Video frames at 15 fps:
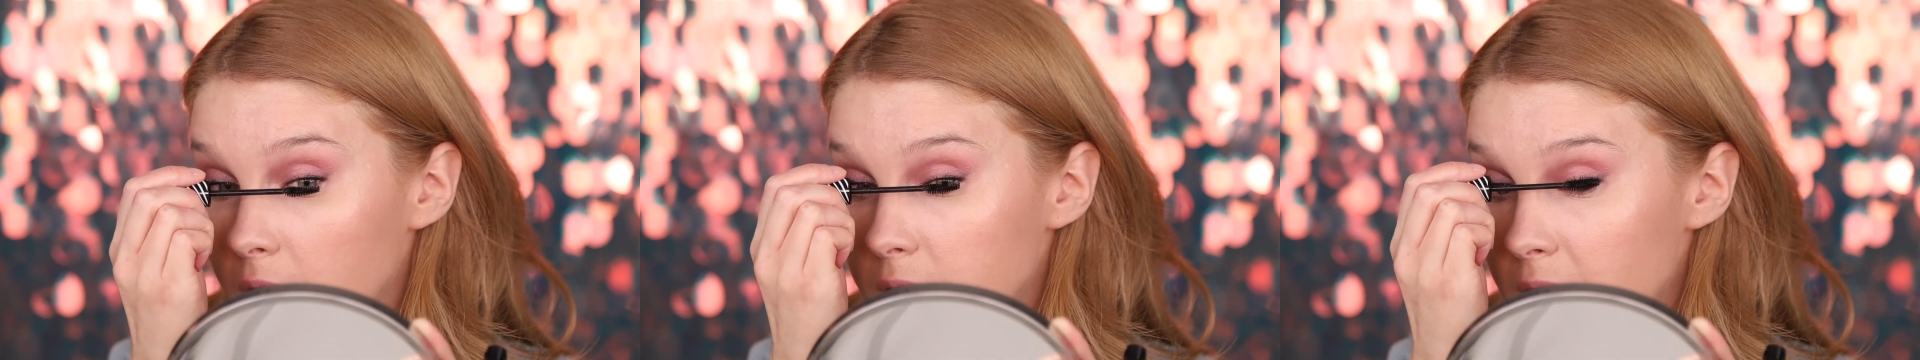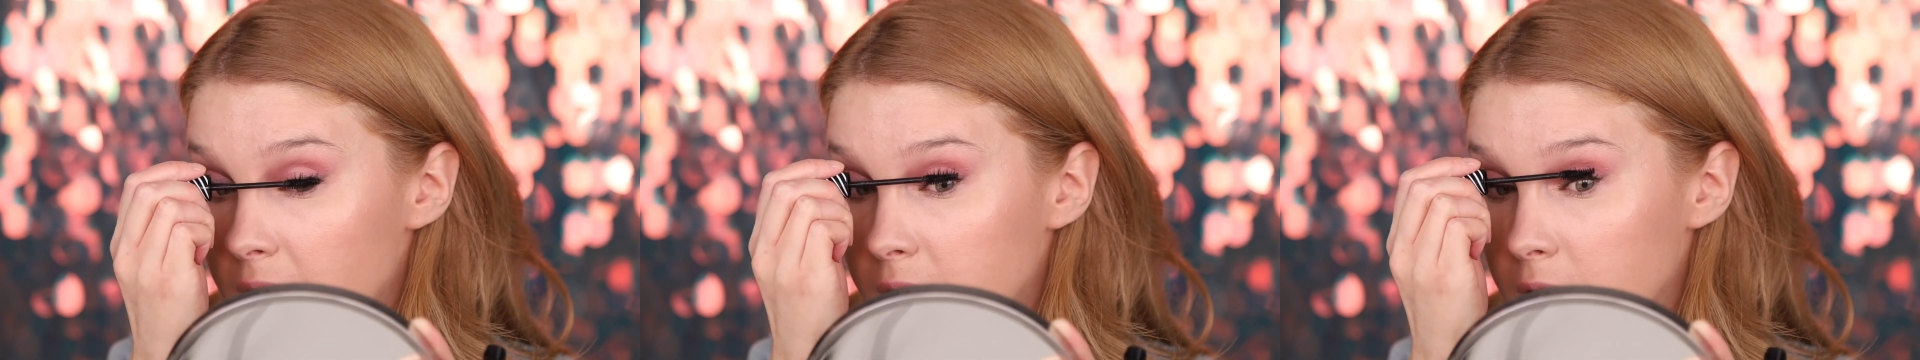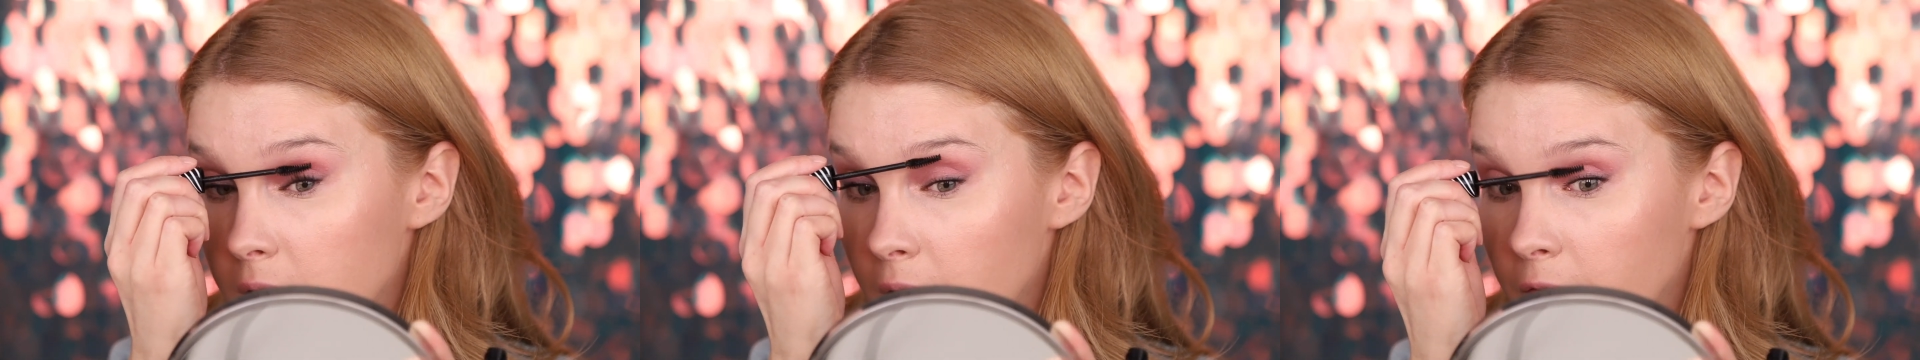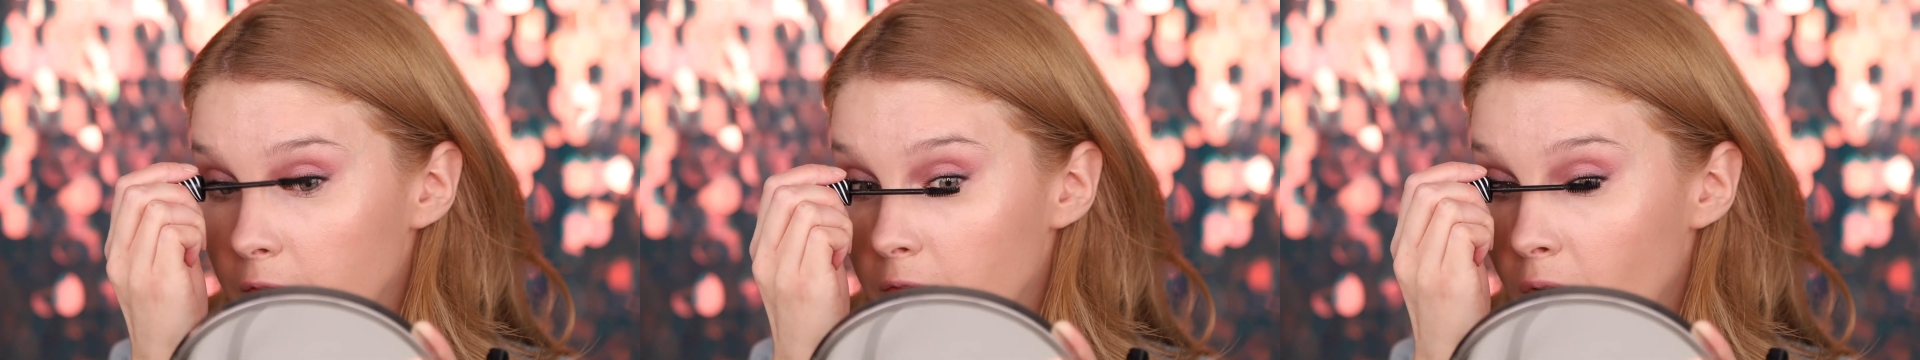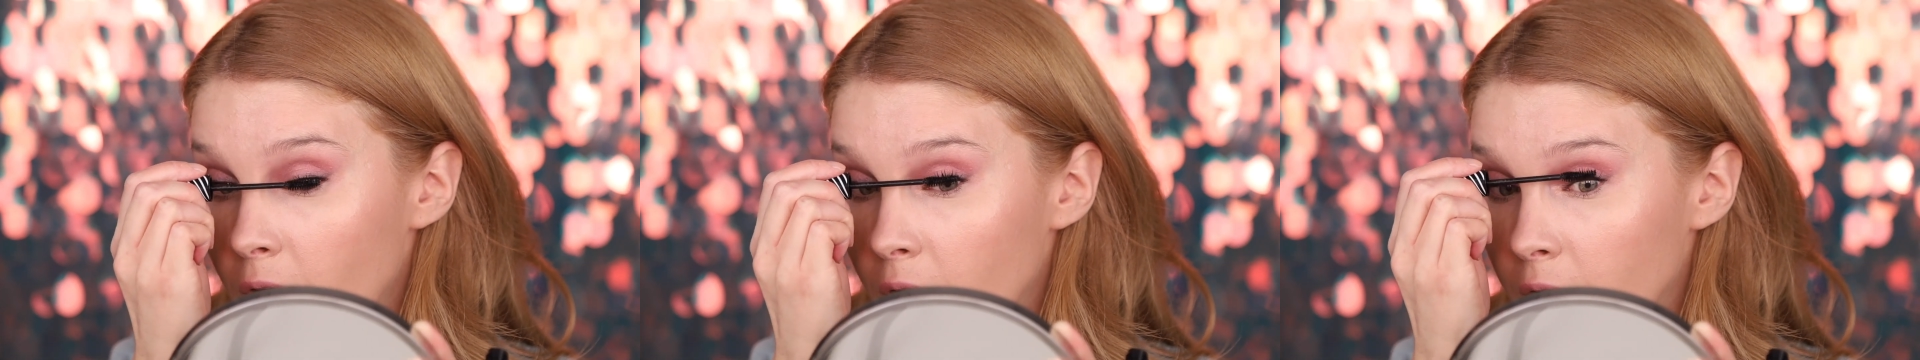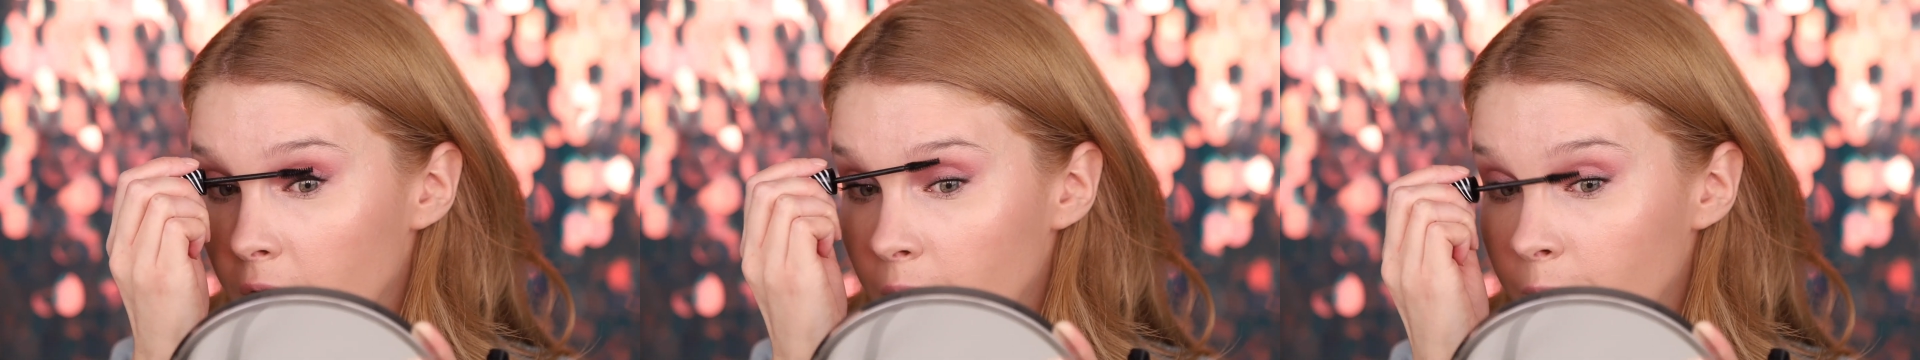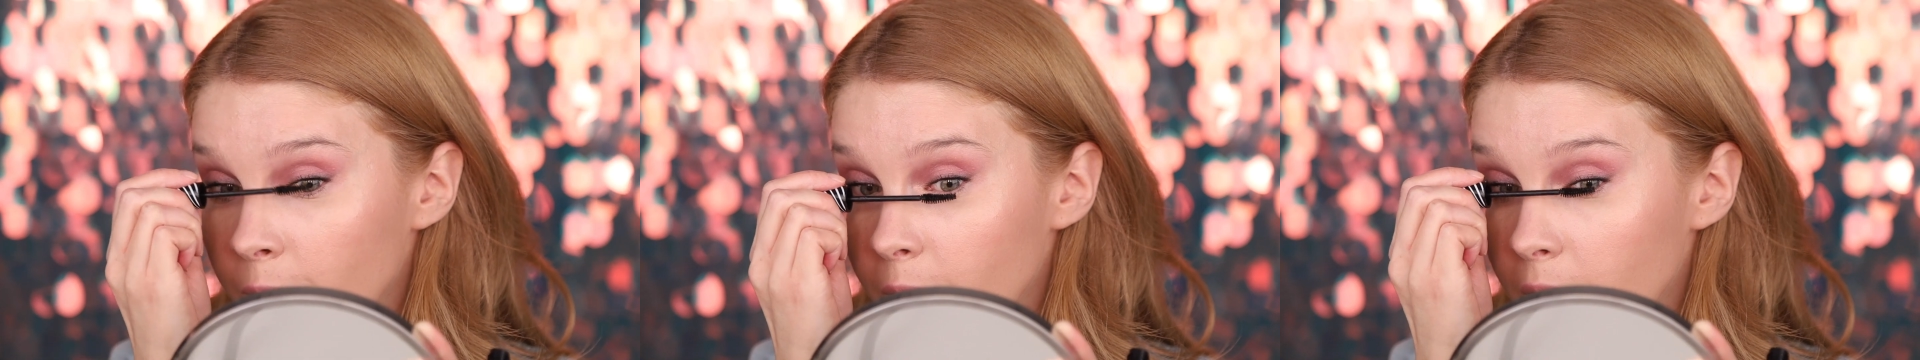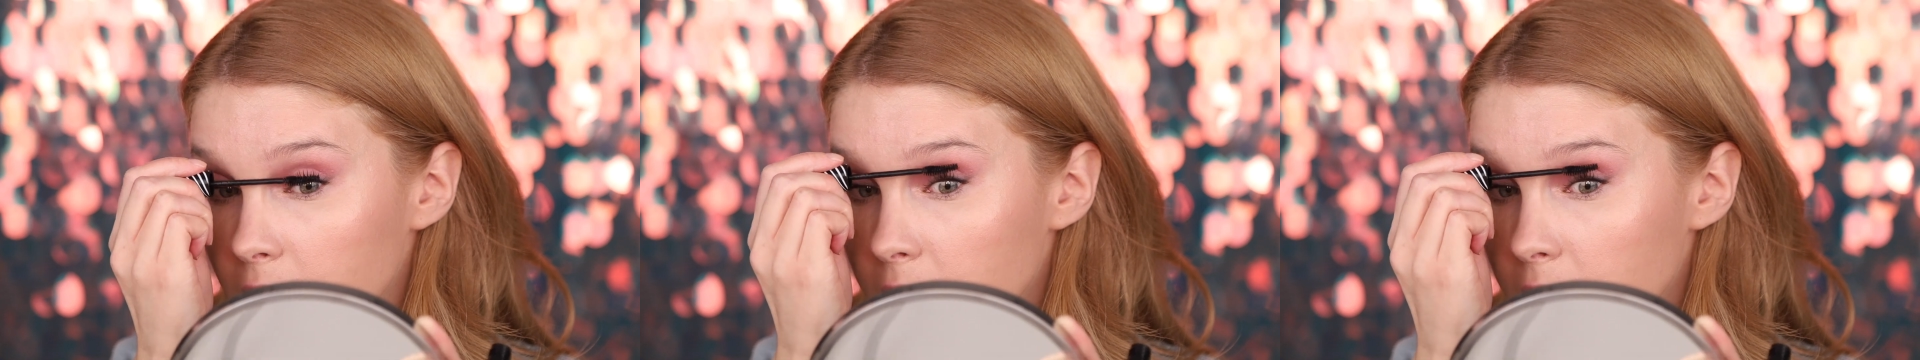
It doesn't give volume,